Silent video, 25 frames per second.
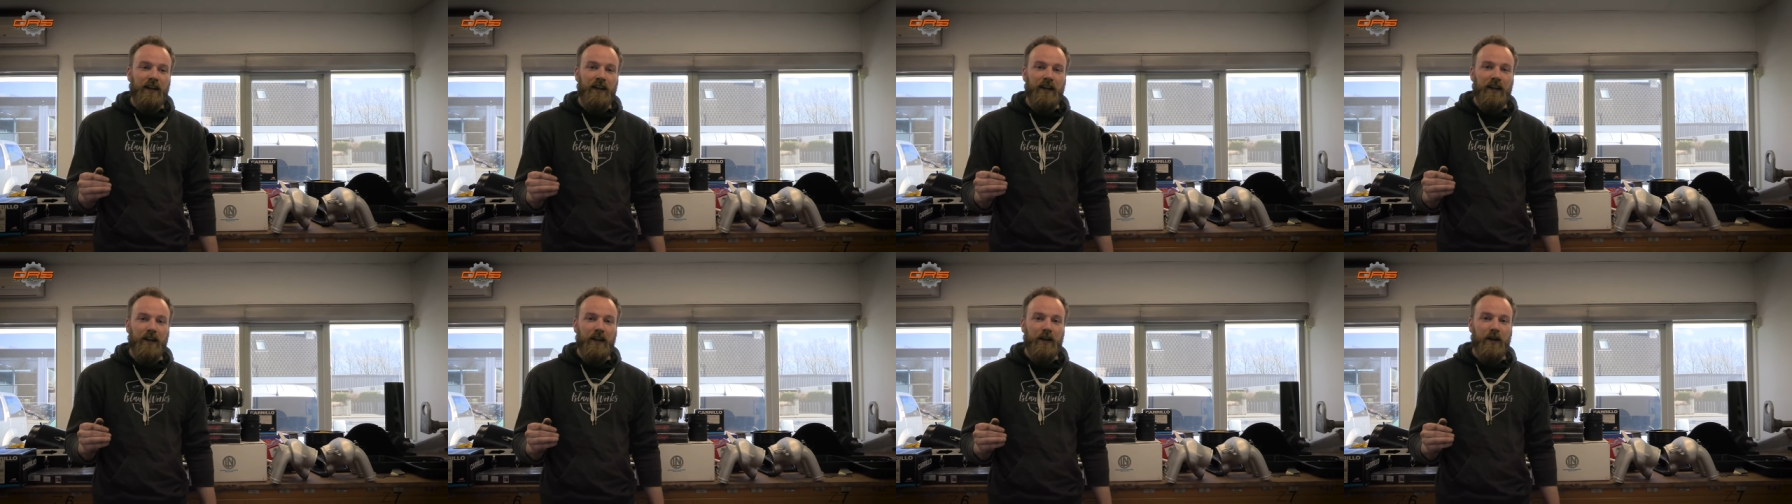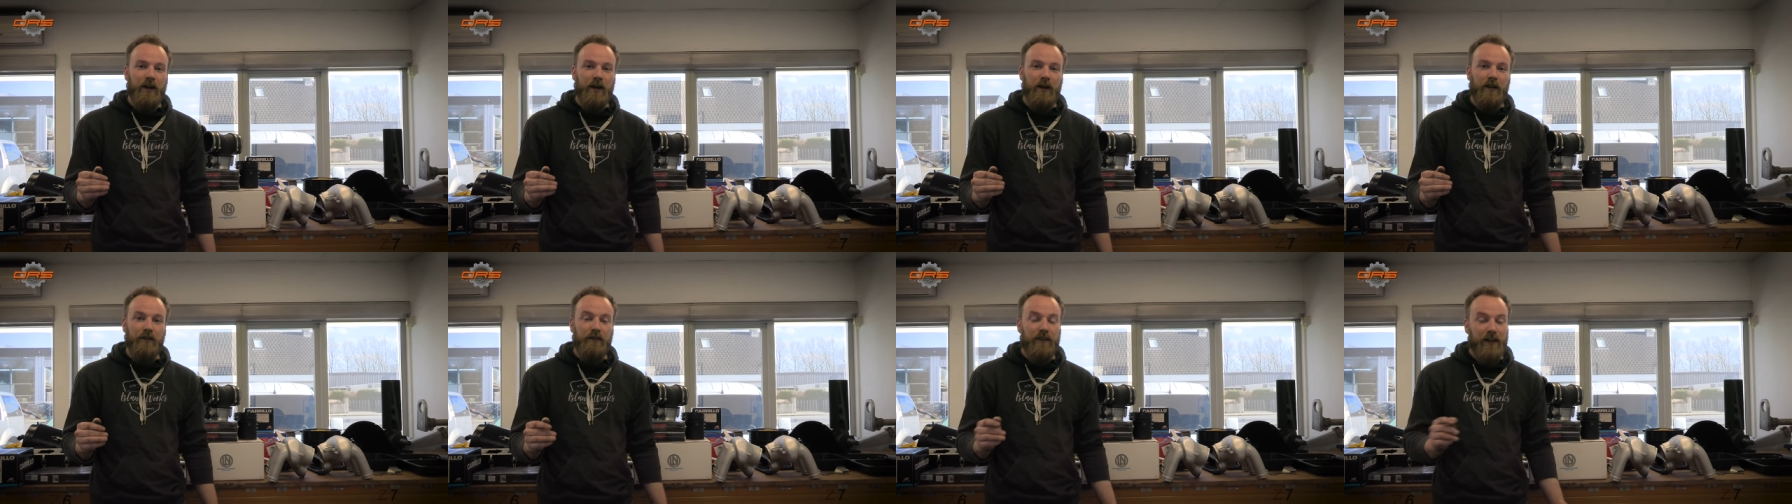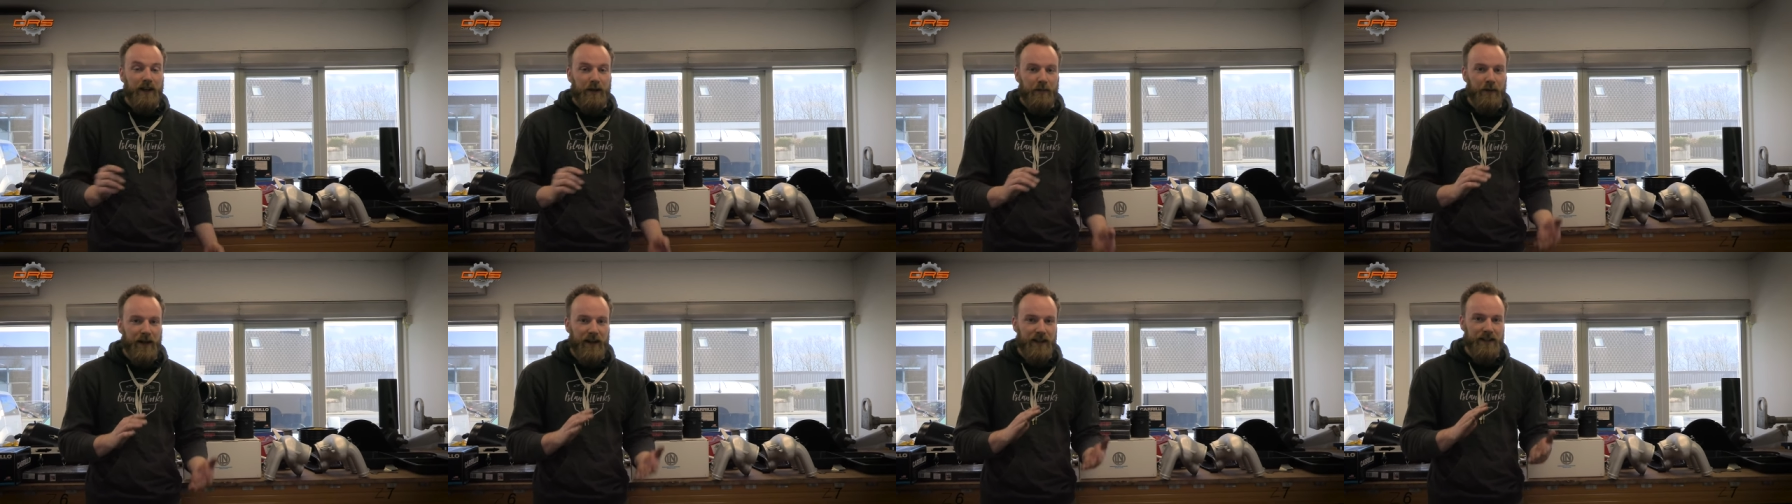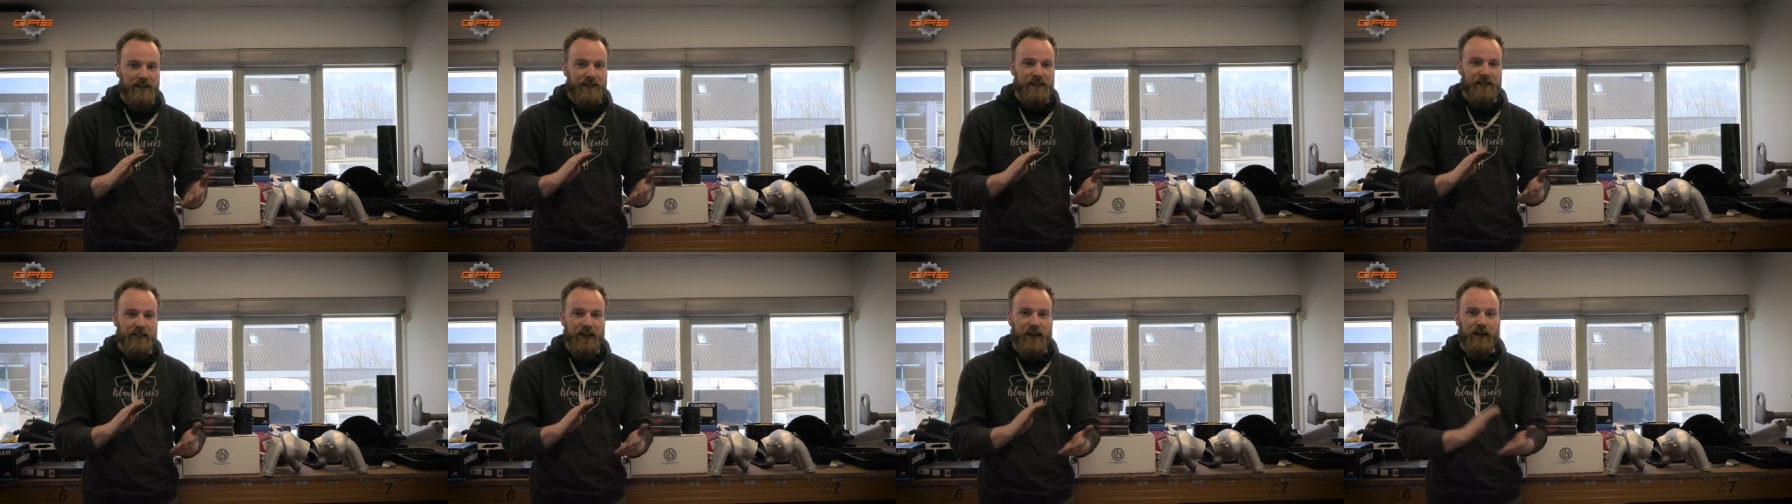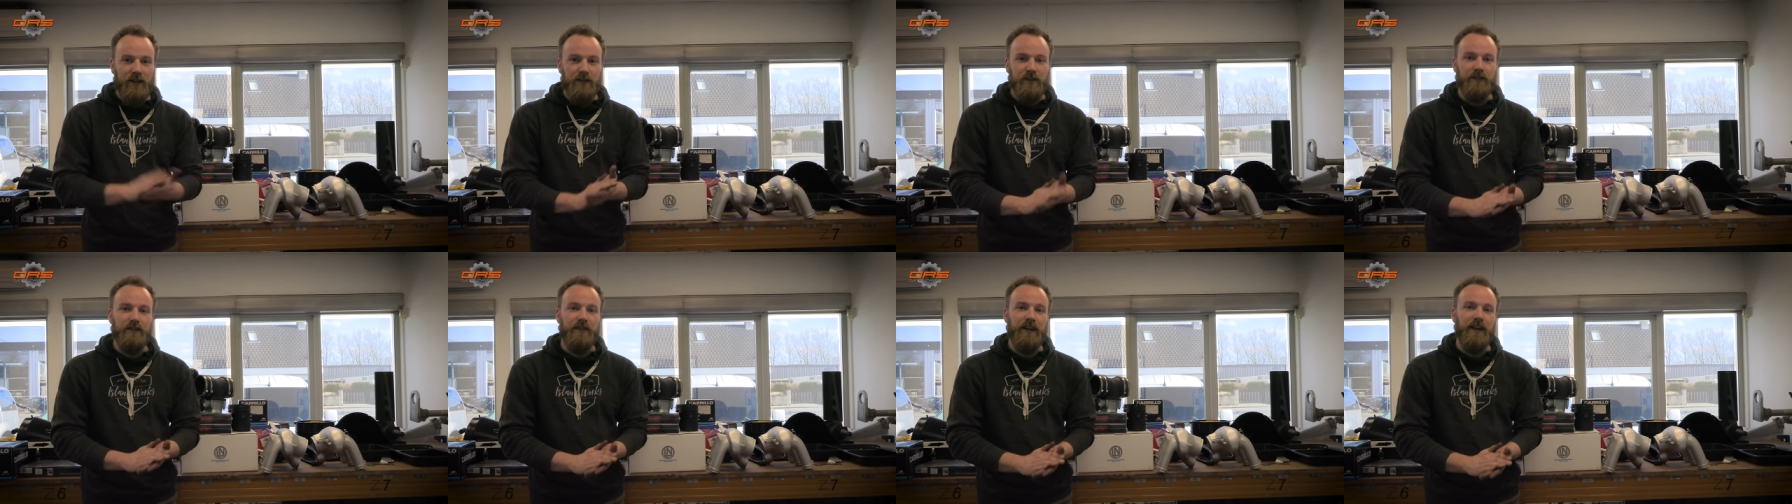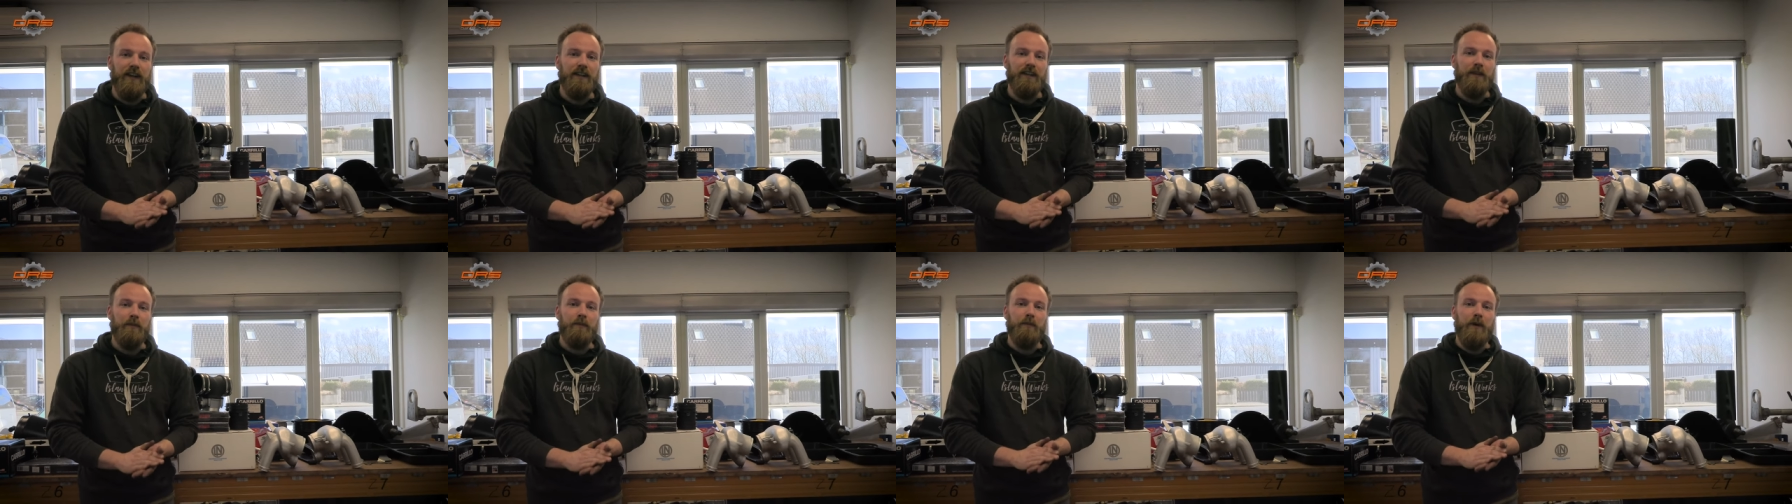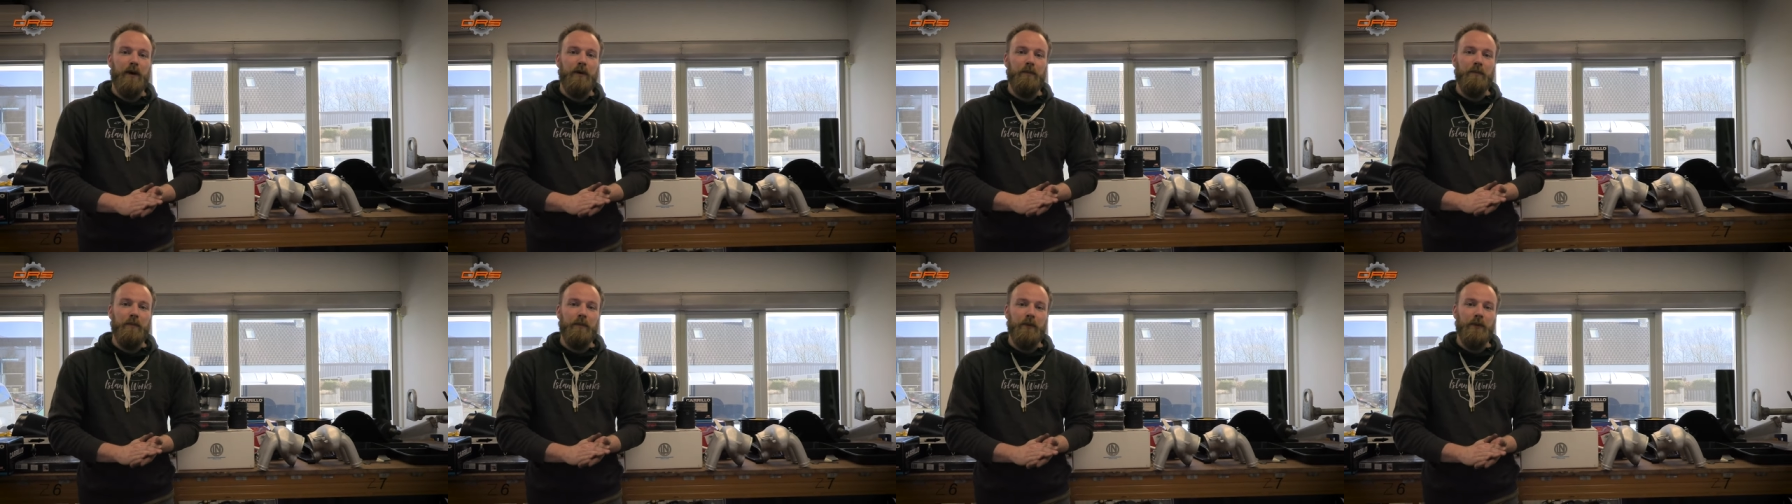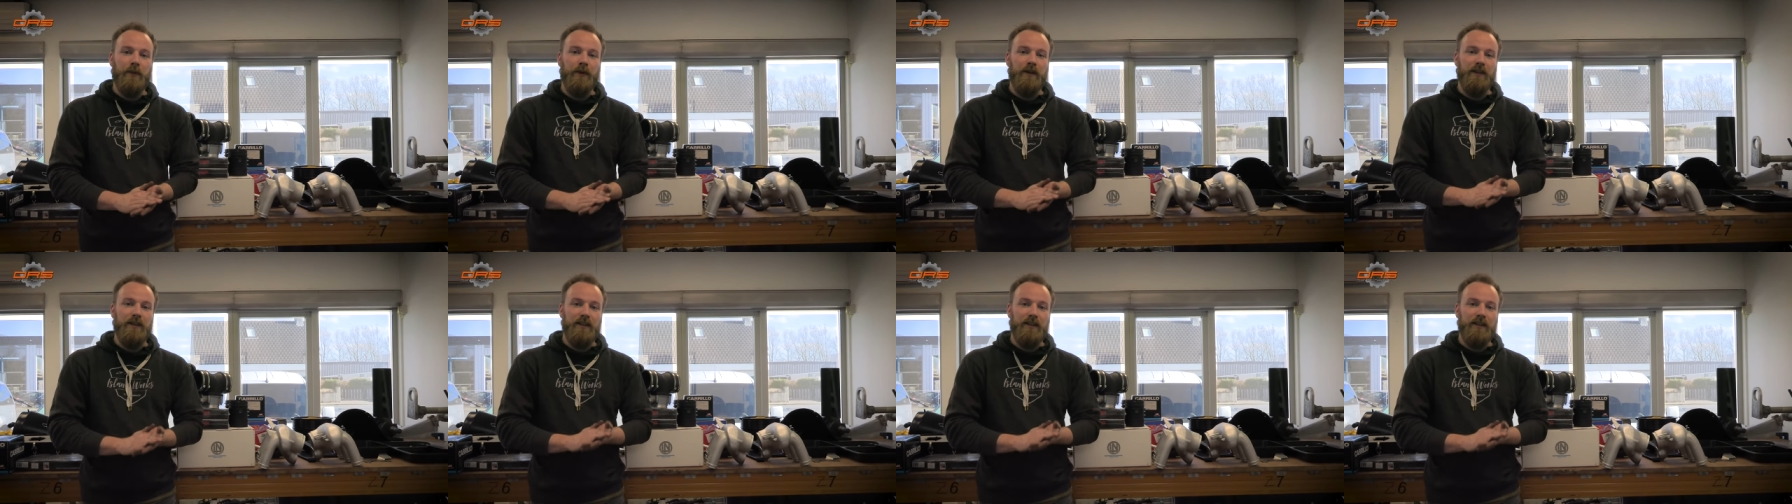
Uh, Philip has the Autoverdi pump,